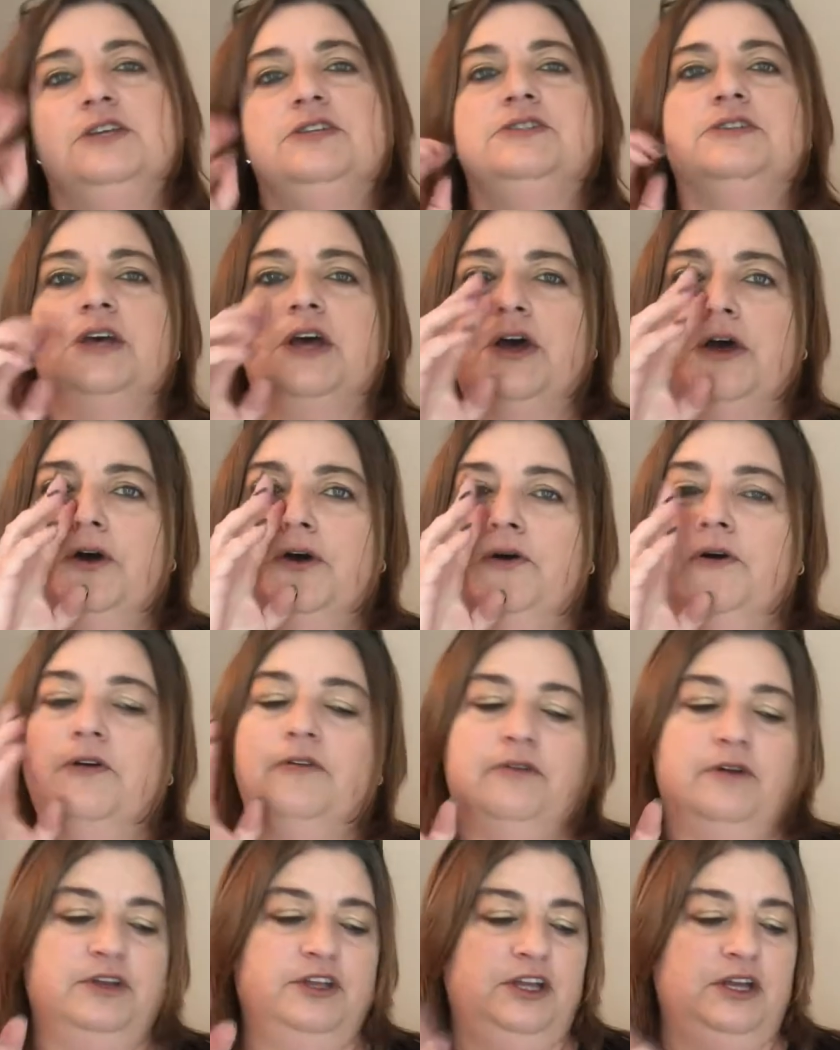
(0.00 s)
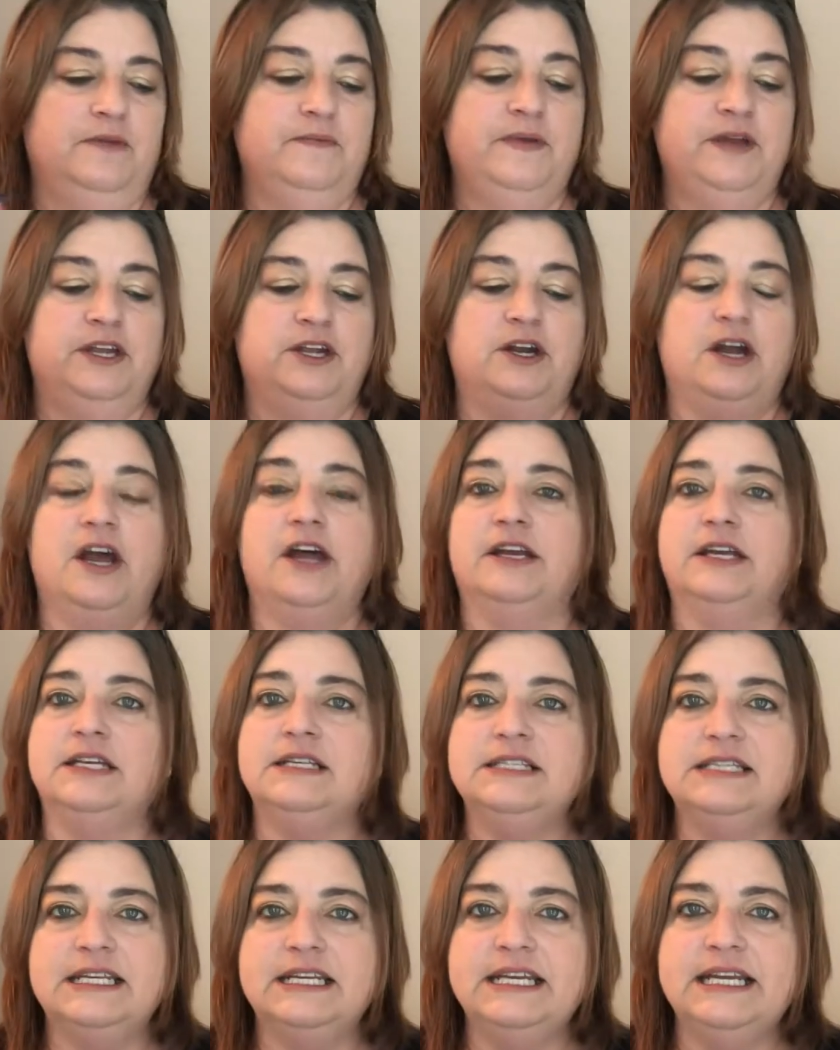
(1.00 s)
So you can put your
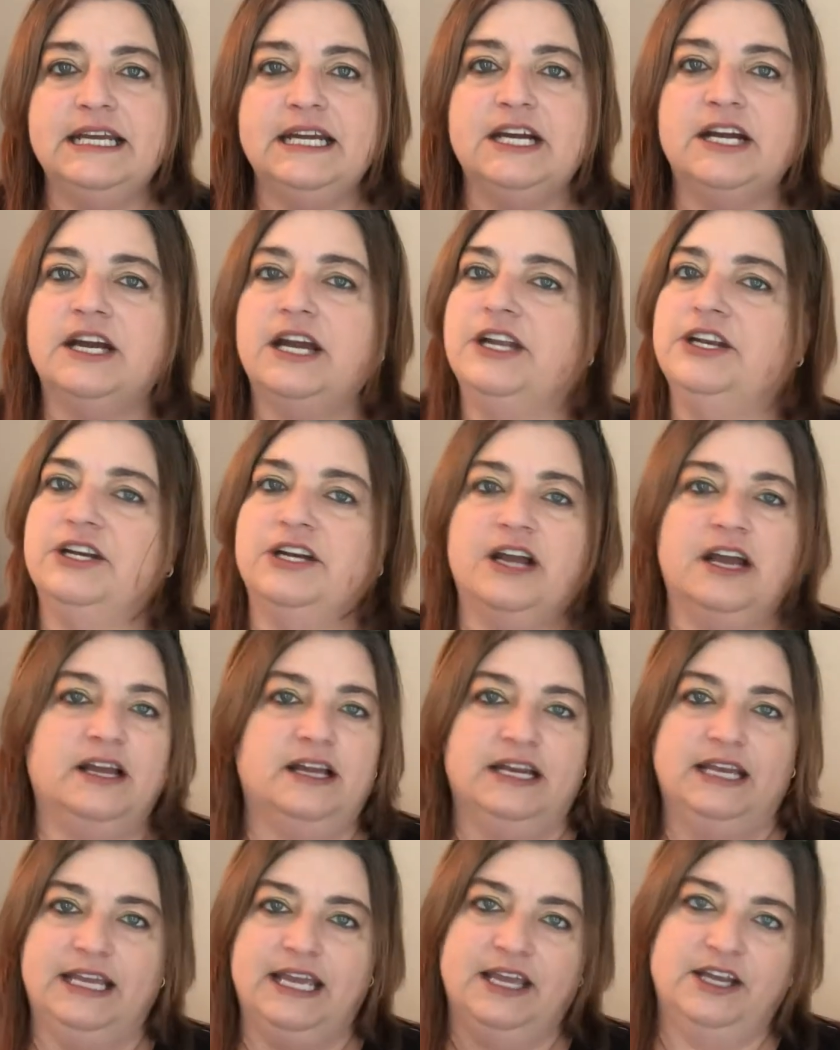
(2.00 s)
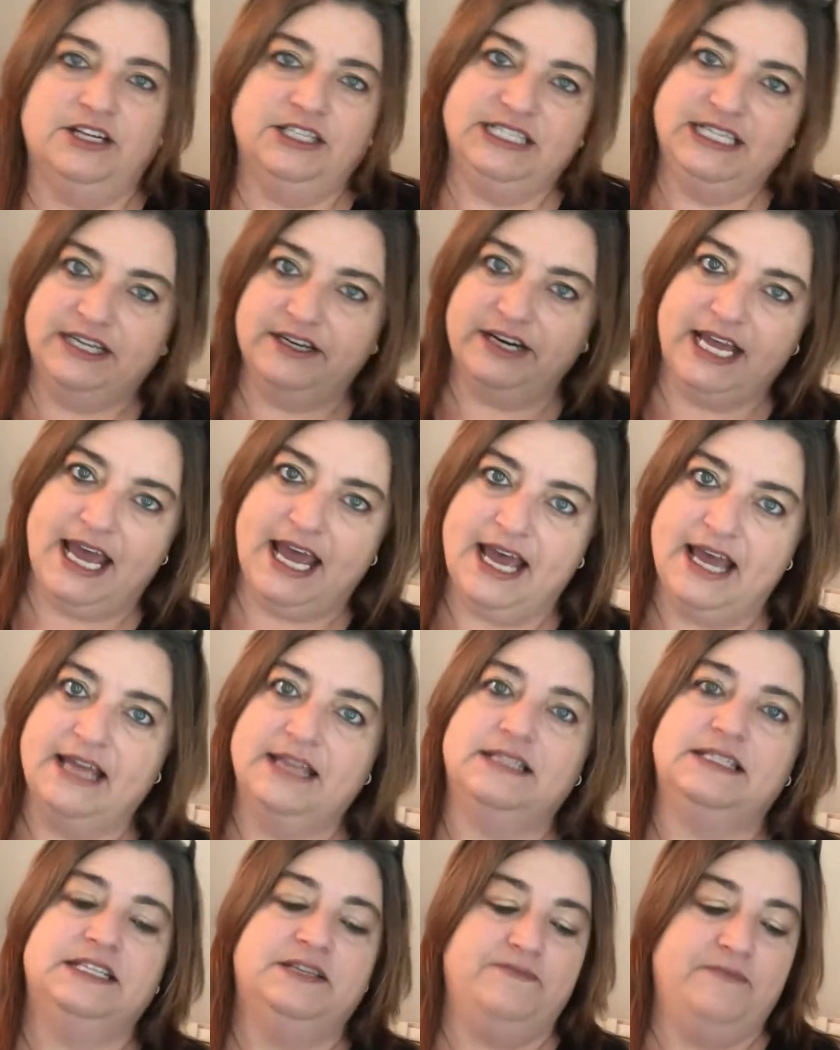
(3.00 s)
onions in here and you're not gonna get your teary
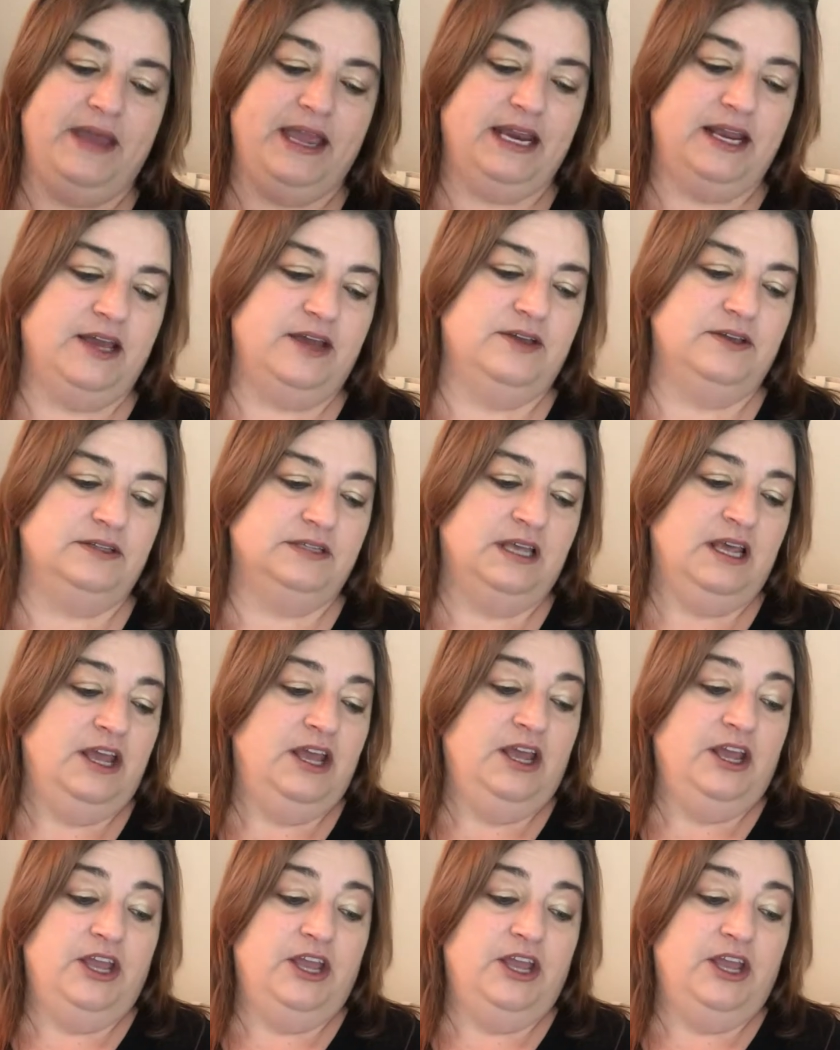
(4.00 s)
eyes, tomatoes.